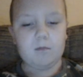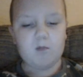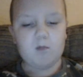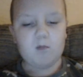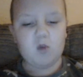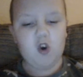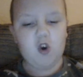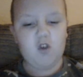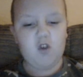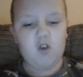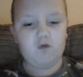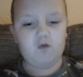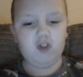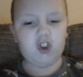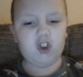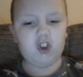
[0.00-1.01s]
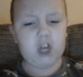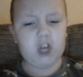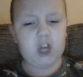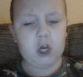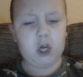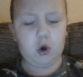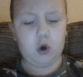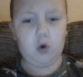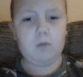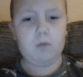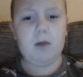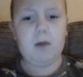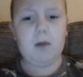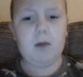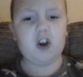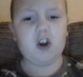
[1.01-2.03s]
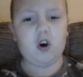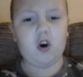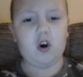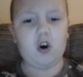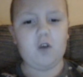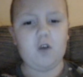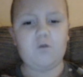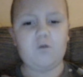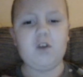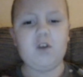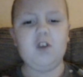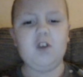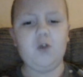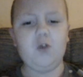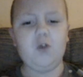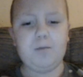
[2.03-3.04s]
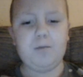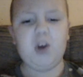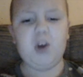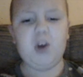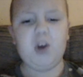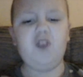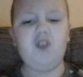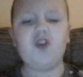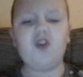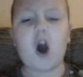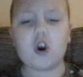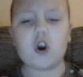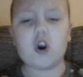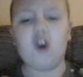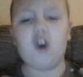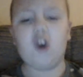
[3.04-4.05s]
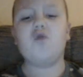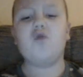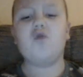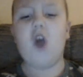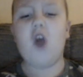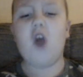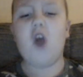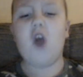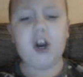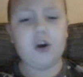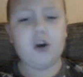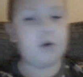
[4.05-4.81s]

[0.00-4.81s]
Every single man can feel the pain. Chocolate rain.